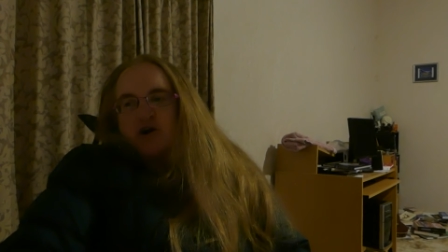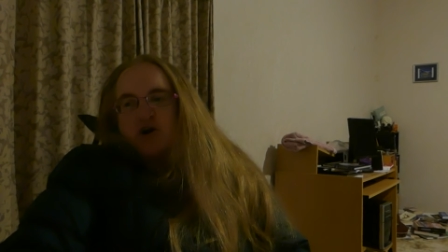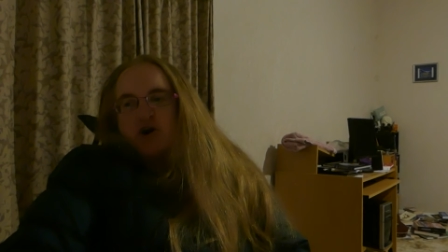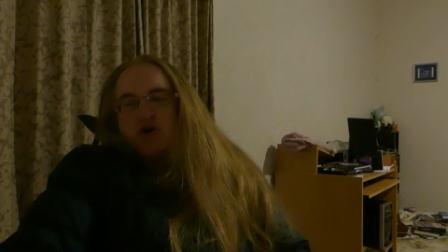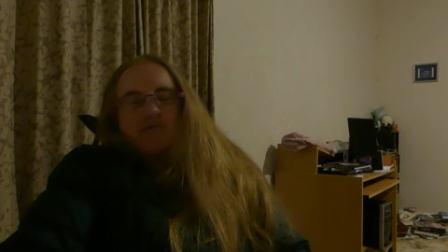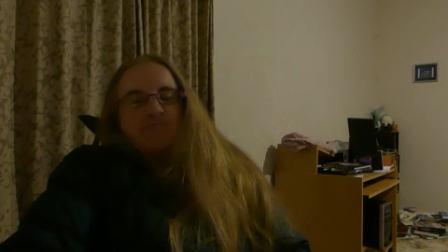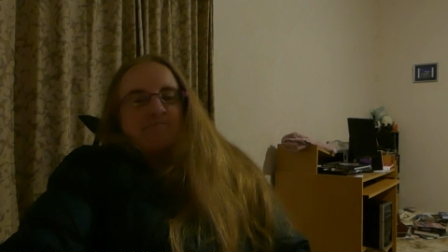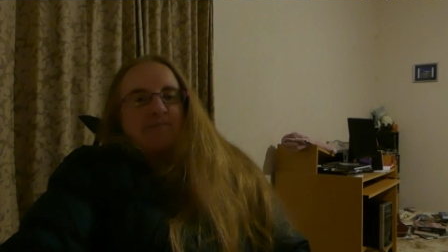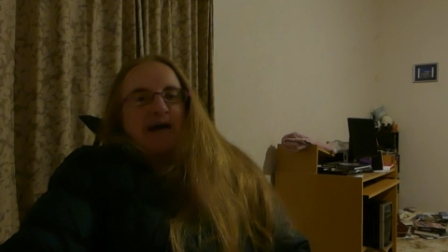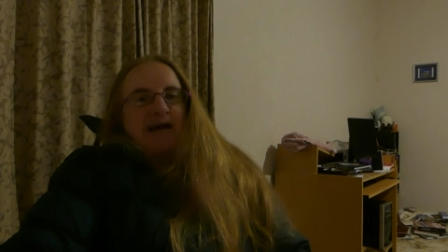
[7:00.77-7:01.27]

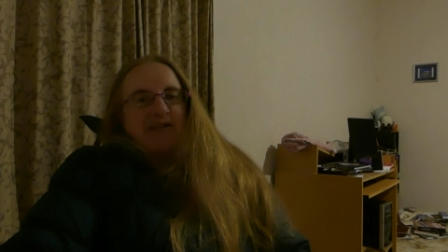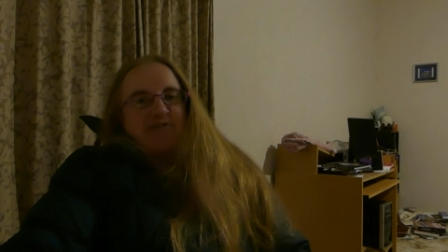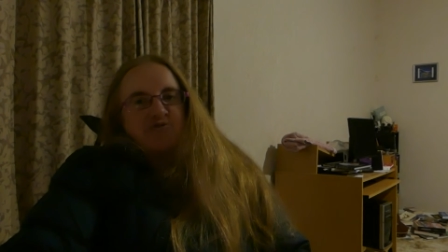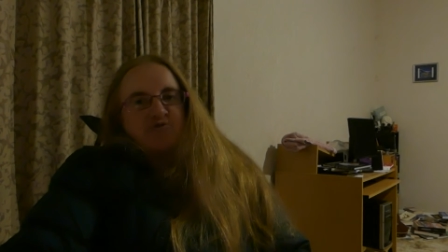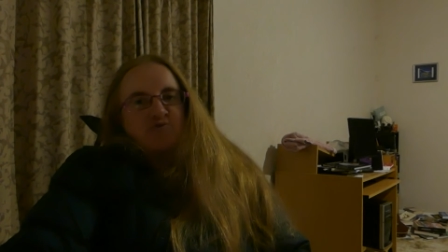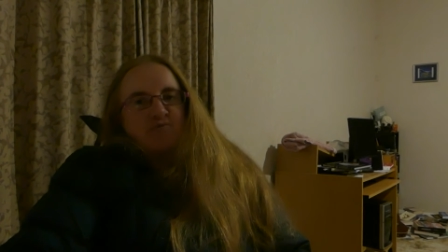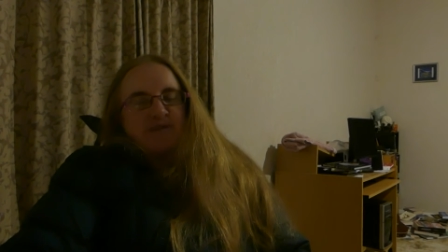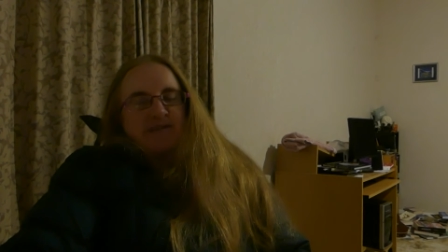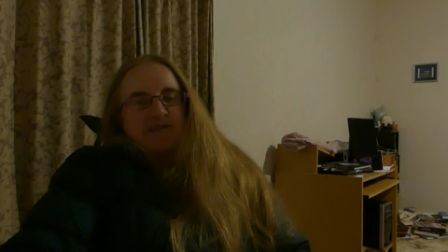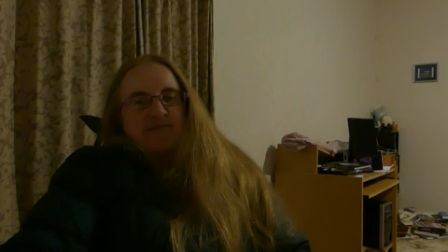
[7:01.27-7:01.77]
on
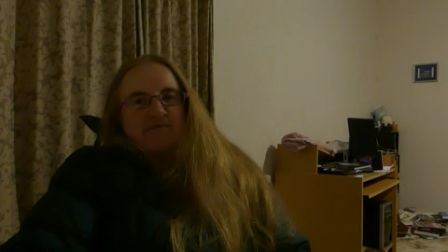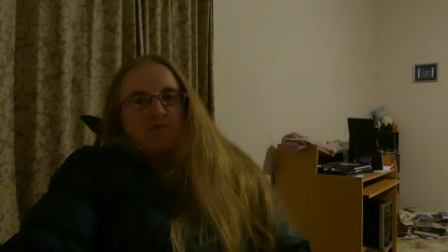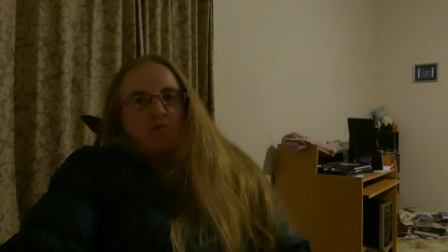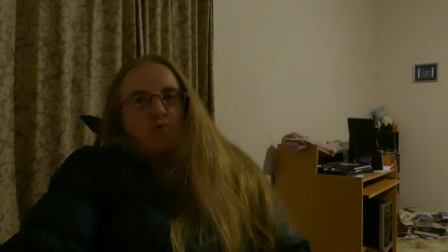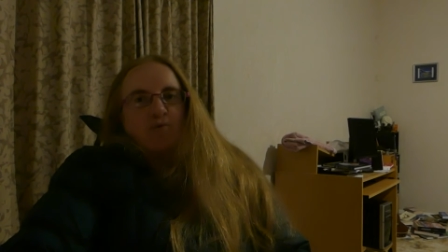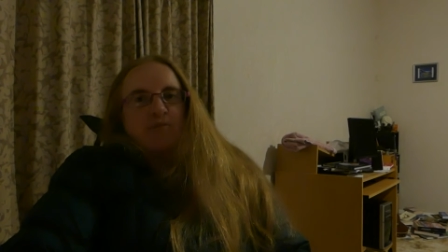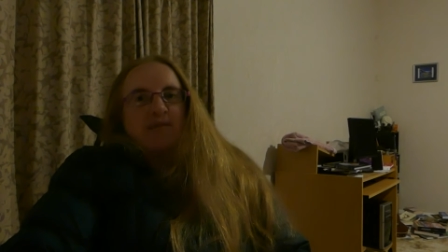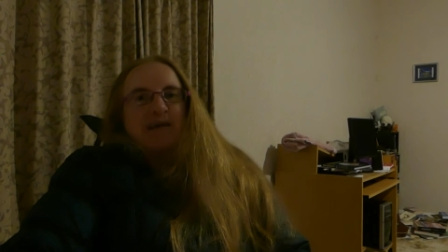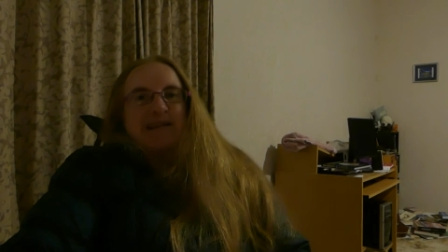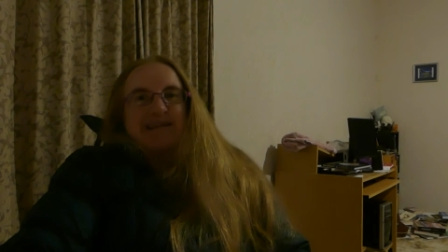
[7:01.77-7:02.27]
March
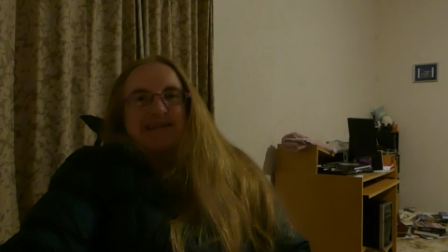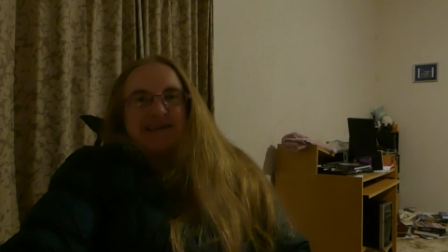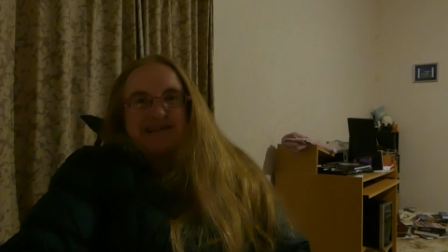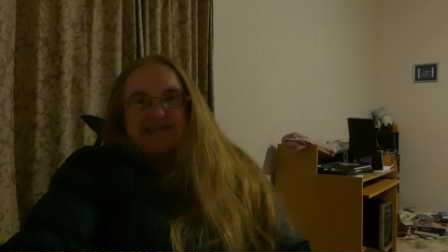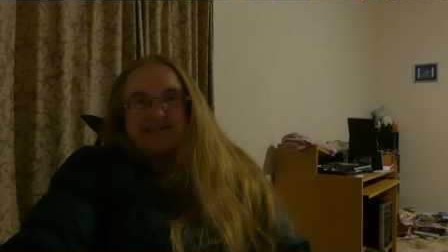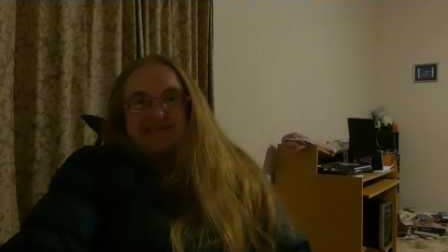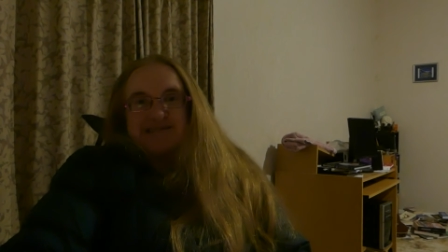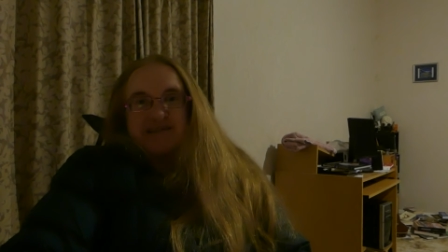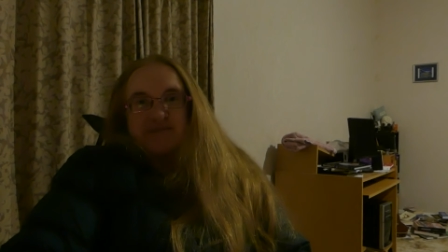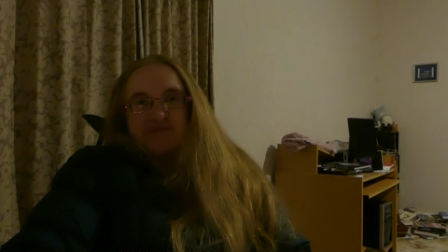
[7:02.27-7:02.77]
24th,
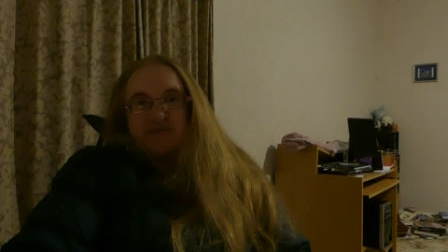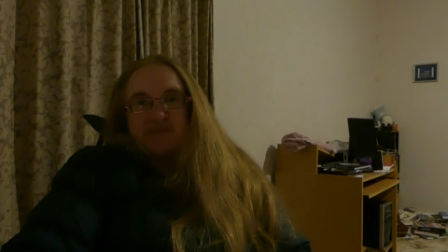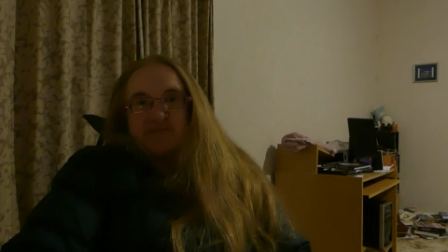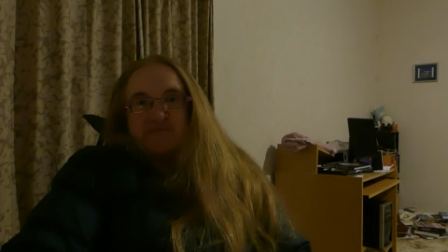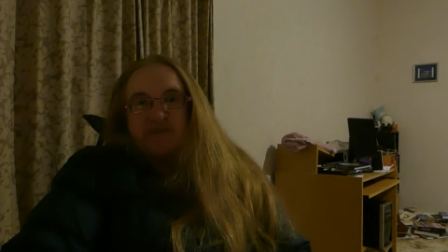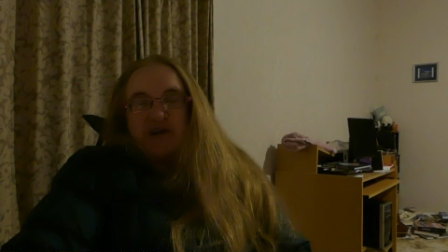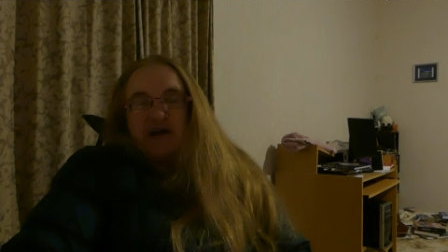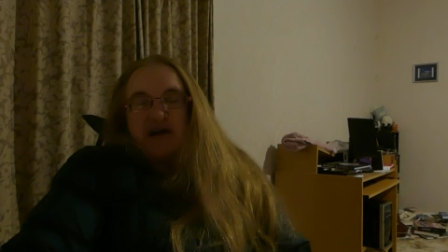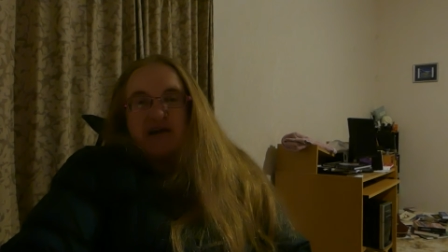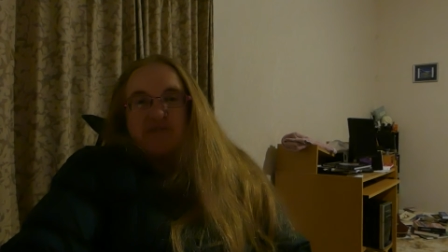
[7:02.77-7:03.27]

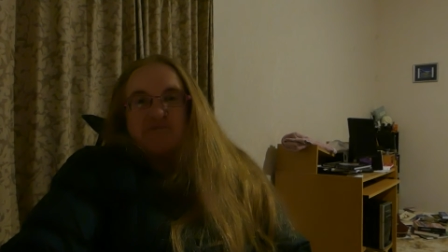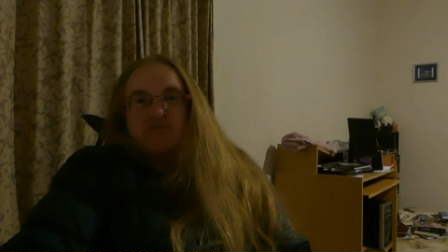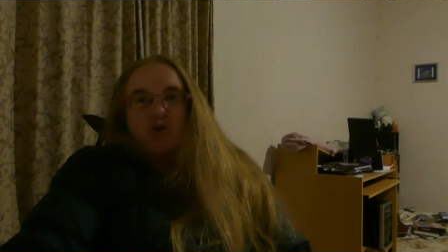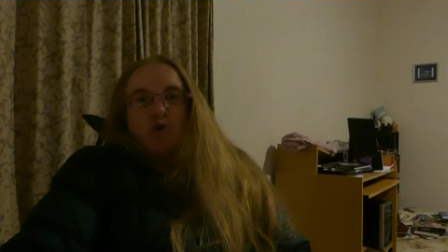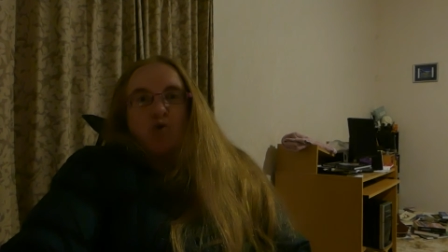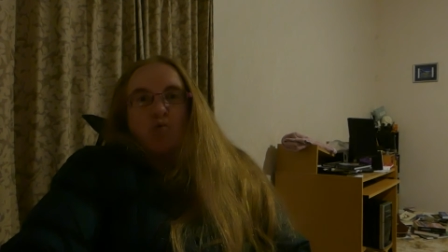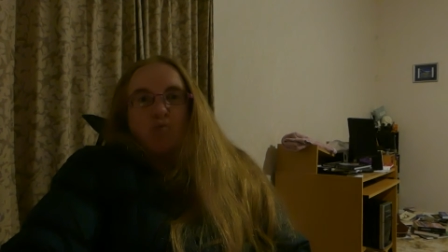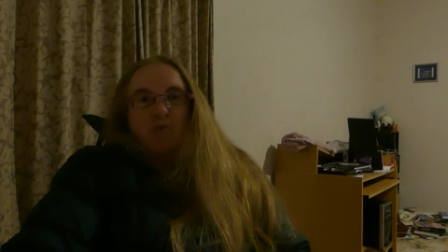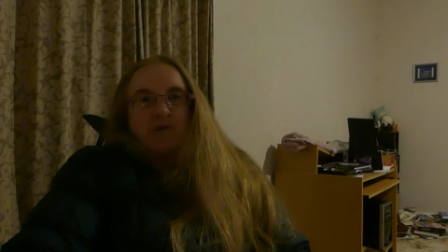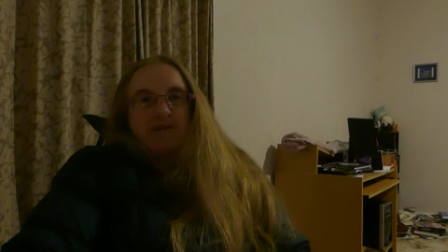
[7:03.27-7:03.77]
1975,
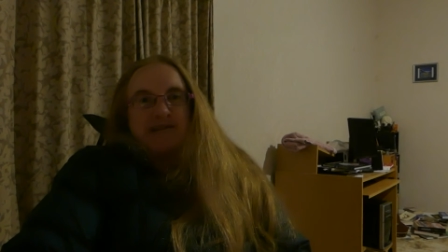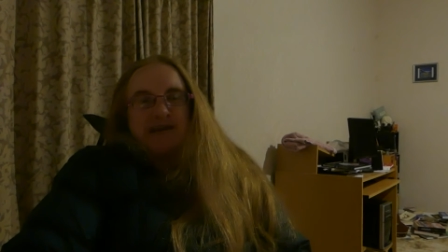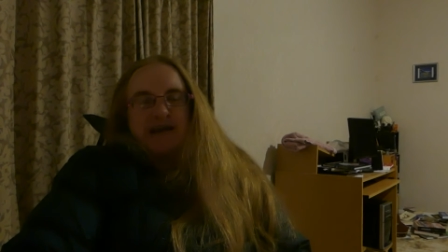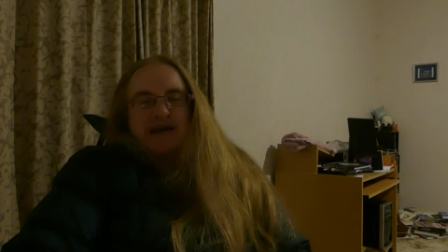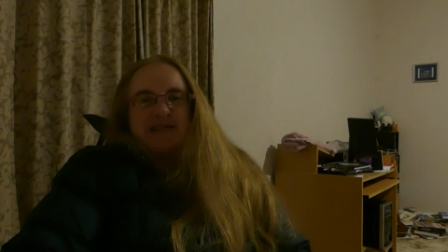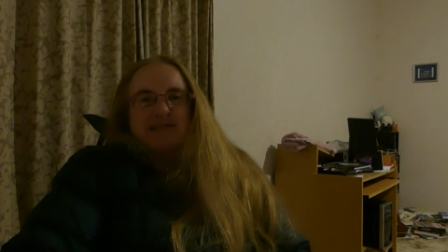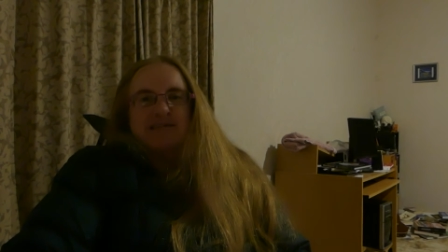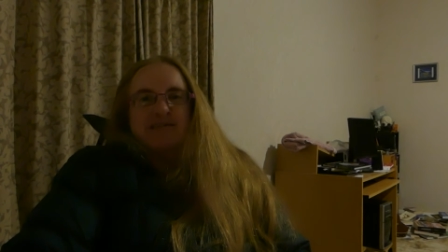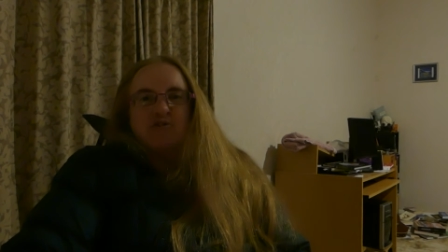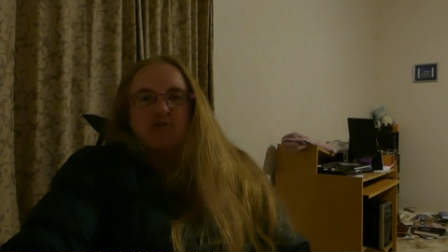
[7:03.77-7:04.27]
when
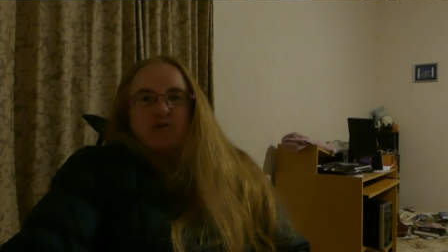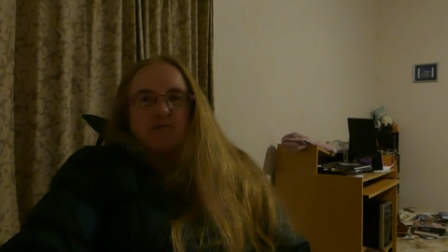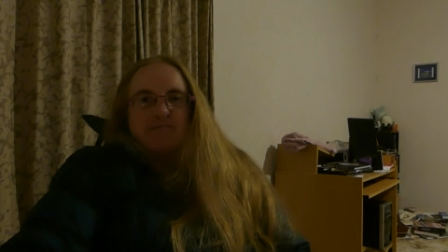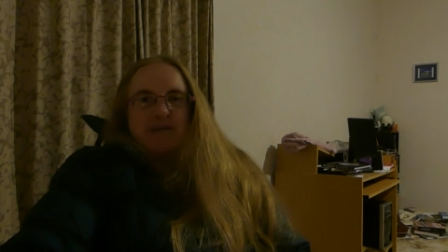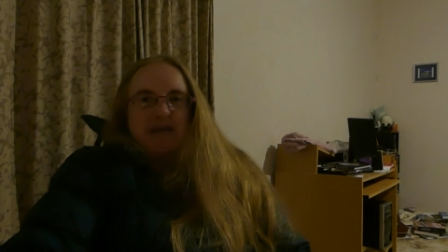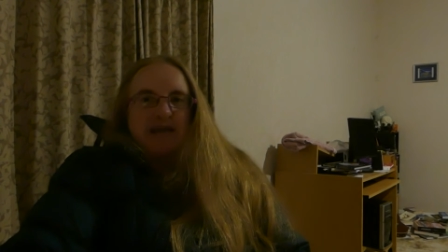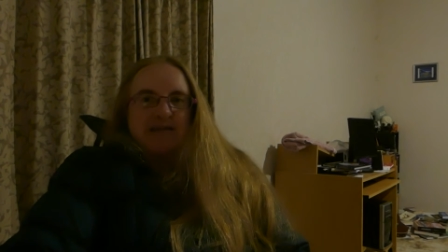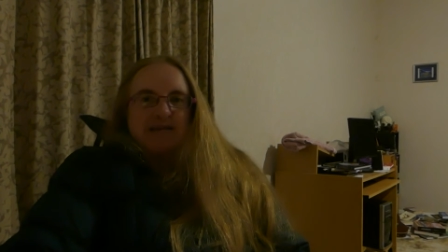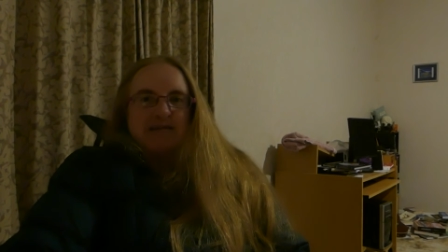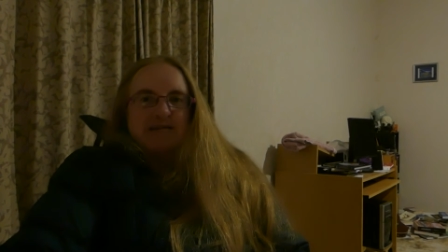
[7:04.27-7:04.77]
NASA
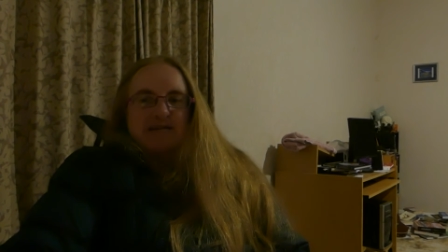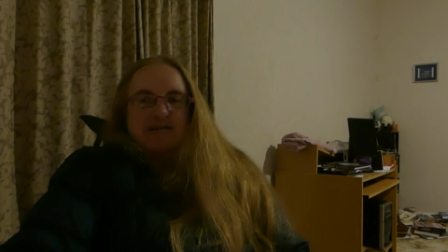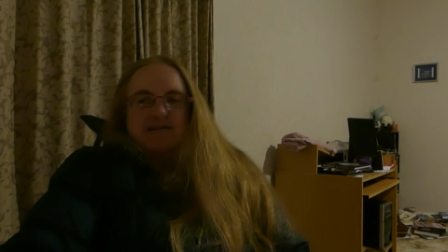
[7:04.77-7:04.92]
commanded